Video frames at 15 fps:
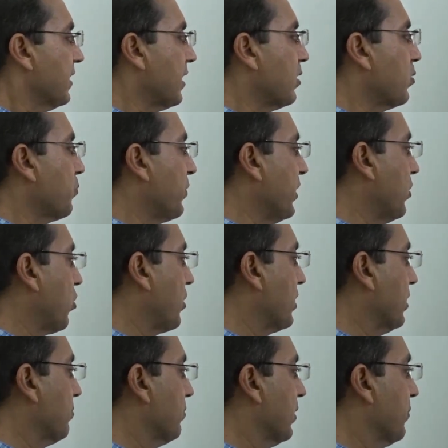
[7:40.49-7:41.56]
Then the
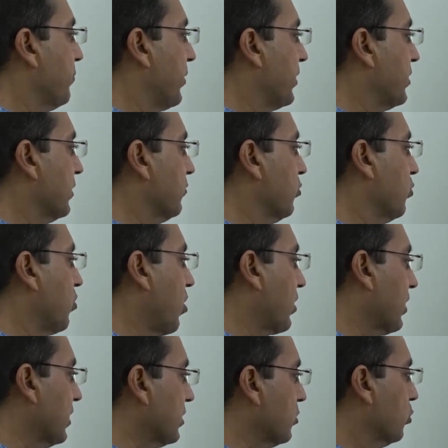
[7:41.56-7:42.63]
precordium, patients who
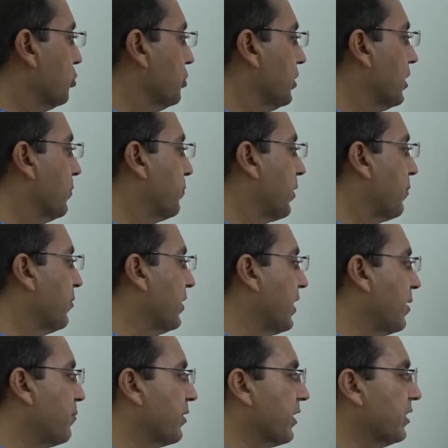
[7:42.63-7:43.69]
got associated pulmonary
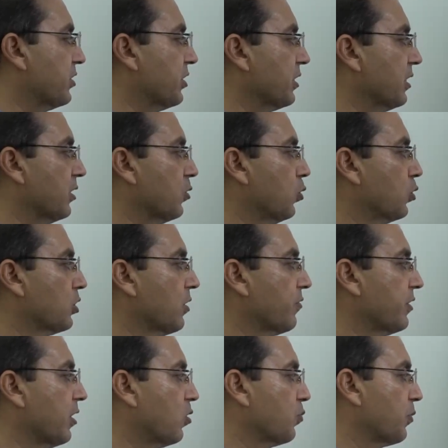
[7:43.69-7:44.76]
hypertension and those are
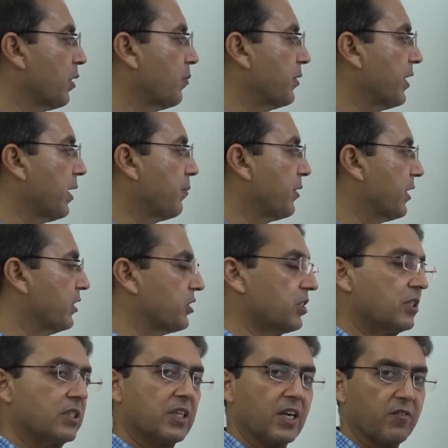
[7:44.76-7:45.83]
without pulmonary
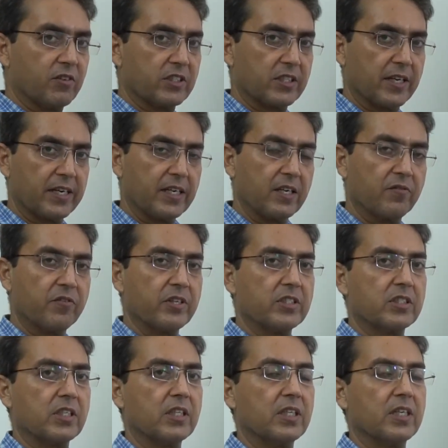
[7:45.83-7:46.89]
hypertension, they have a slight
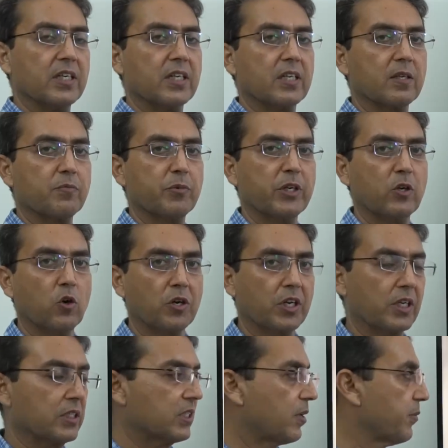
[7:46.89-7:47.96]
difference in their
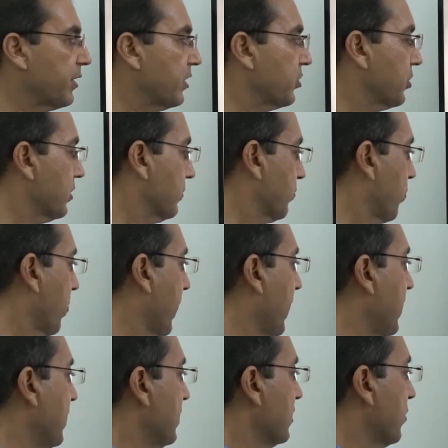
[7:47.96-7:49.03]
precordial examination.
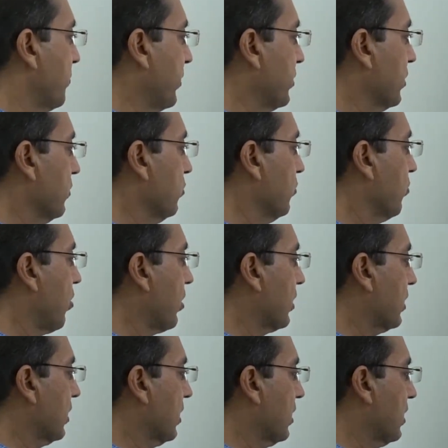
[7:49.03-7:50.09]
So patient who
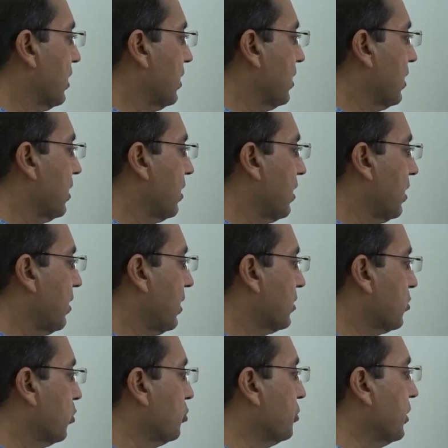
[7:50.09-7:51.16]
got
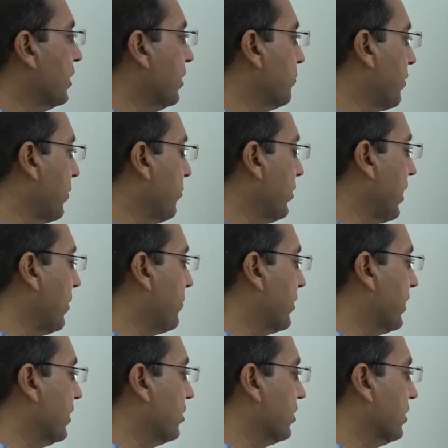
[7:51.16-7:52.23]
associated pulmonary
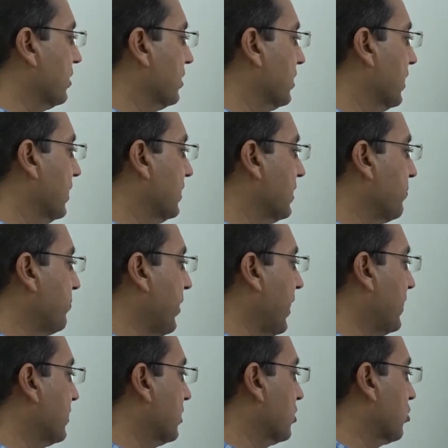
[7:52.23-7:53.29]
hypertension, there is a
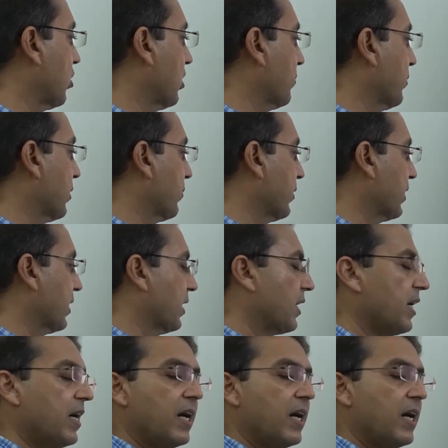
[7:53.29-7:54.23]
pan-systolic murmur